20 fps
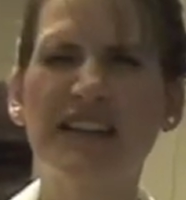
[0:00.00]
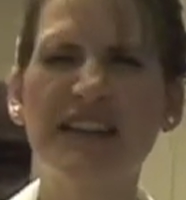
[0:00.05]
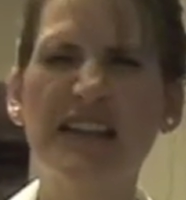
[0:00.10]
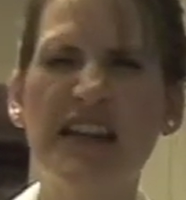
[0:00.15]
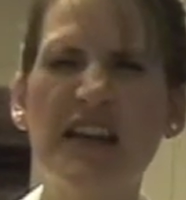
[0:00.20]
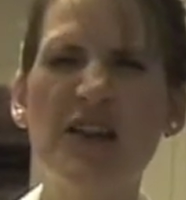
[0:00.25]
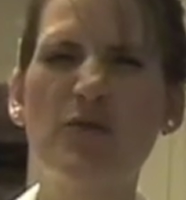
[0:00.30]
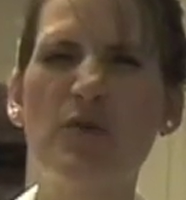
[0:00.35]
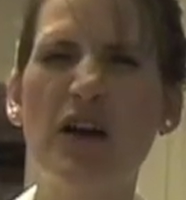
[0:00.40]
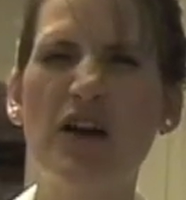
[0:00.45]

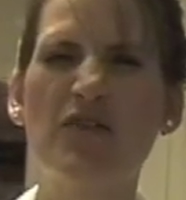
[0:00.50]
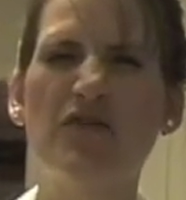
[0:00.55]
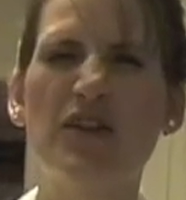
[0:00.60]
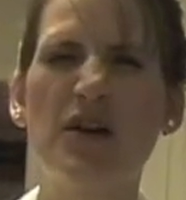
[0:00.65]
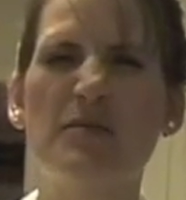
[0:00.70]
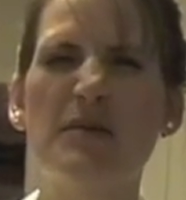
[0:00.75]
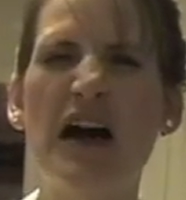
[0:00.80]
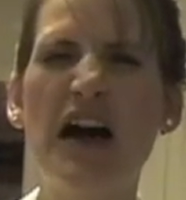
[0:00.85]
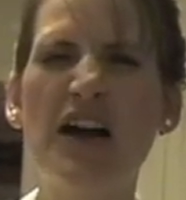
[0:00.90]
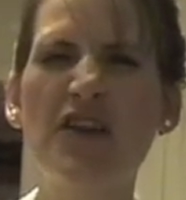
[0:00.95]
anywhere
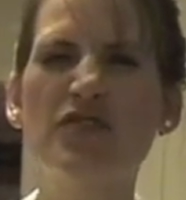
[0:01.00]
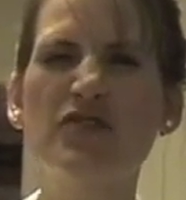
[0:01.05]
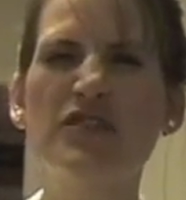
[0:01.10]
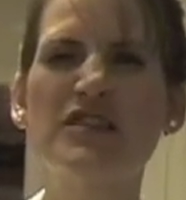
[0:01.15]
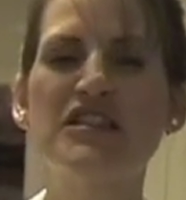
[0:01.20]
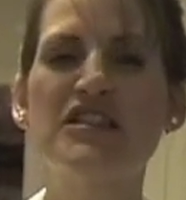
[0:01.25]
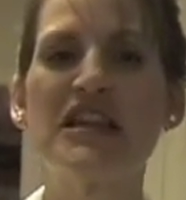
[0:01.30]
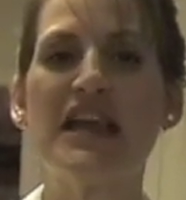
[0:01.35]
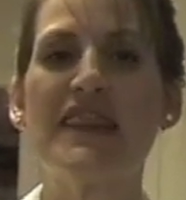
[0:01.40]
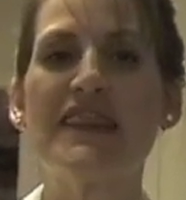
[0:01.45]
from
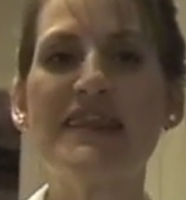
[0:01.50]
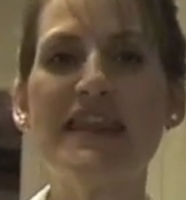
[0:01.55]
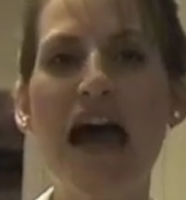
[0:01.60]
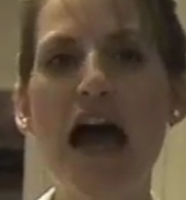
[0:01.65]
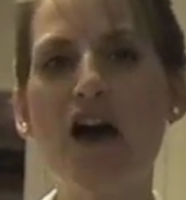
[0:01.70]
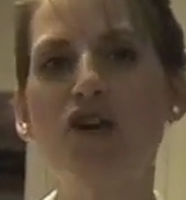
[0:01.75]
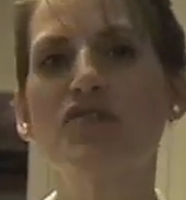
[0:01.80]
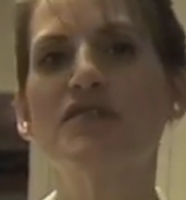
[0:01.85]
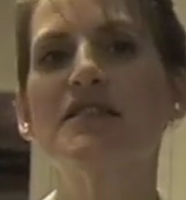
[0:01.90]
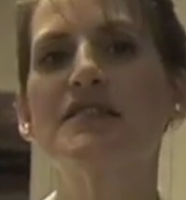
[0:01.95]
hundreds to
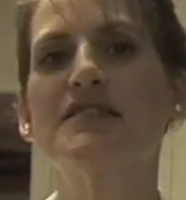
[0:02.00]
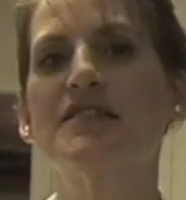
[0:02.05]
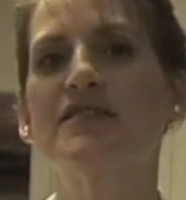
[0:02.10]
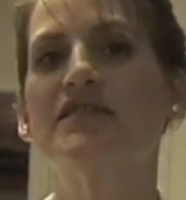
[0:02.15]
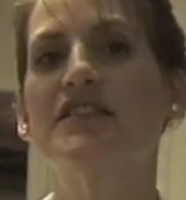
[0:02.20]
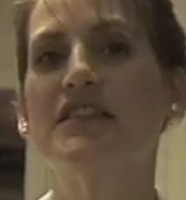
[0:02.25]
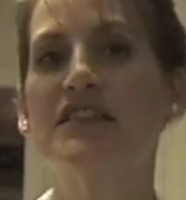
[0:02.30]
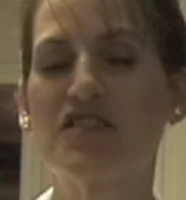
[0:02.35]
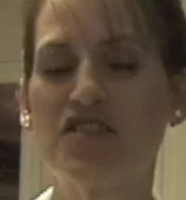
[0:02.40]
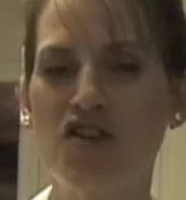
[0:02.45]
thousands of
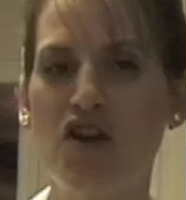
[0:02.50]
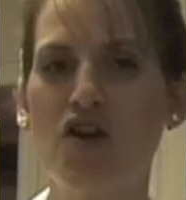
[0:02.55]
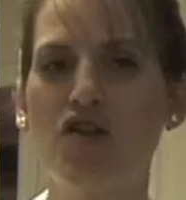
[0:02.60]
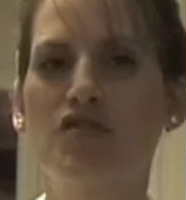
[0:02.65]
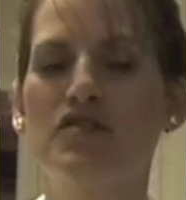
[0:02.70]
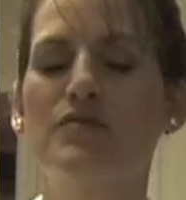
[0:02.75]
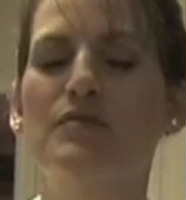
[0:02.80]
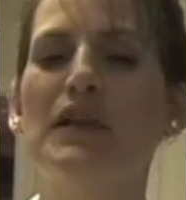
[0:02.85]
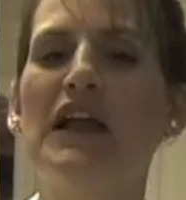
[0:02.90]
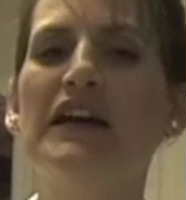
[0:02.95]
these
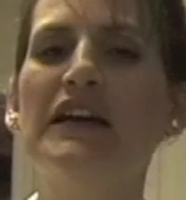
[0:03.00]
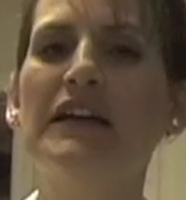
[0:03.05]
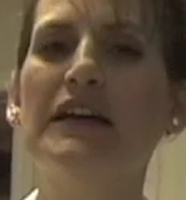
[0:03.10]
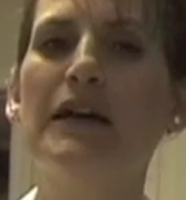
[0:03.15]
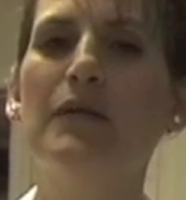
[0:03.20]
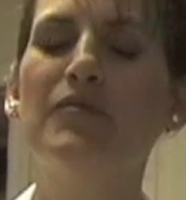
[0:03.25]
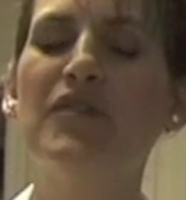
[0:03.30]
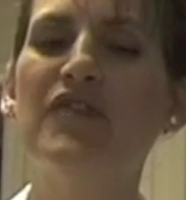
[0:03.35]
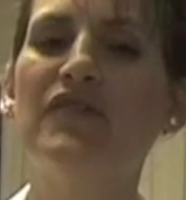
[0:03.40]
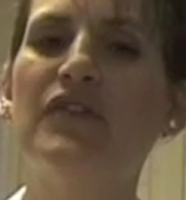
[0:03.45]
stones plugging
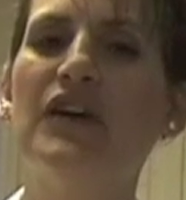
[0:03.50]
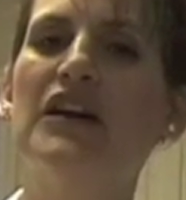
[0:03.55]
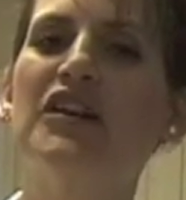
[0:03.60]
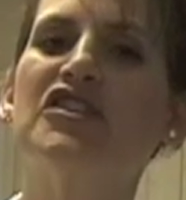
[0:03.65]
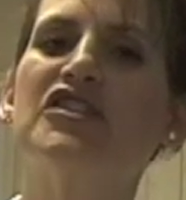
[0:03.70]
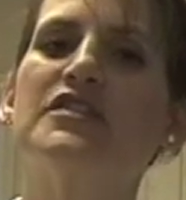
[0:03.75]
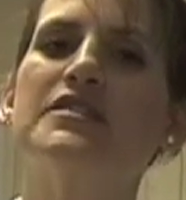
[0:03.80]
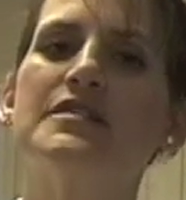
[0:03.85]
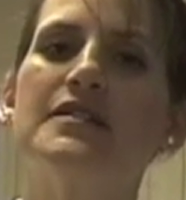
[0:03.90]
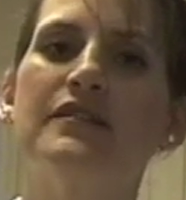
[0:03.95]
up the
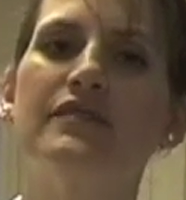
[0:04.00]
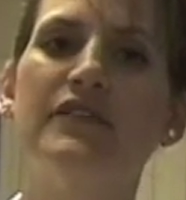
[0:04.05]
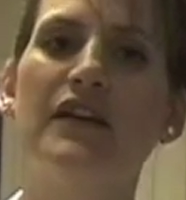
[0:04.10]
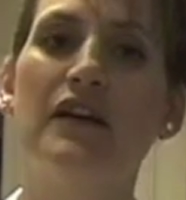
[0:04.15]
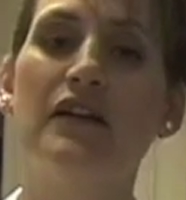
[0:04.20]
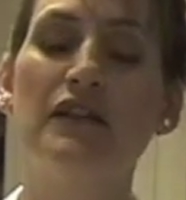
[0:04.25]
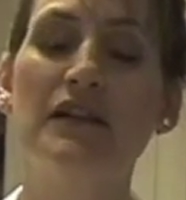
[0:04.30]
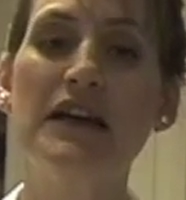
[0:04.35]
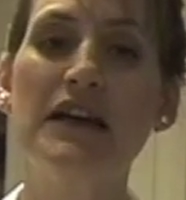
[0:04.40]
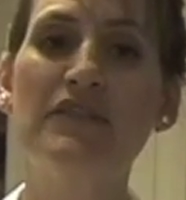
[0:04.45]
functions of
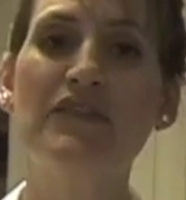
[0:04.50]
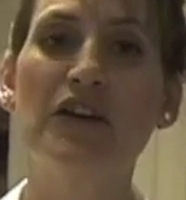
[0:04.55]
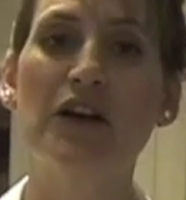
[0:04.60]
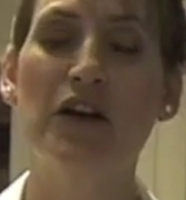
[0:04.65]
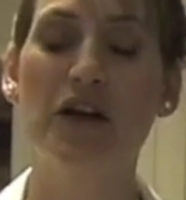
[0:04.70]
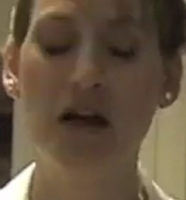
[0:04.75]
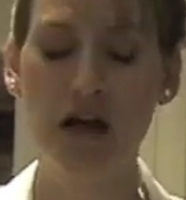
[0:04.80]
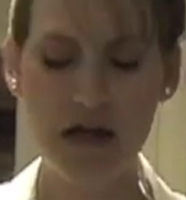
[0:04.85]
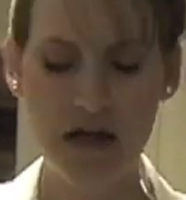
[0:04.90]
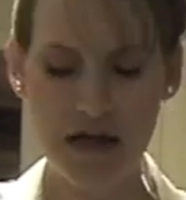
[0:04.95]
their
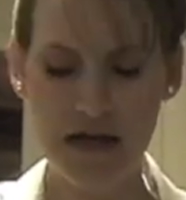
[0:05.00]
liver.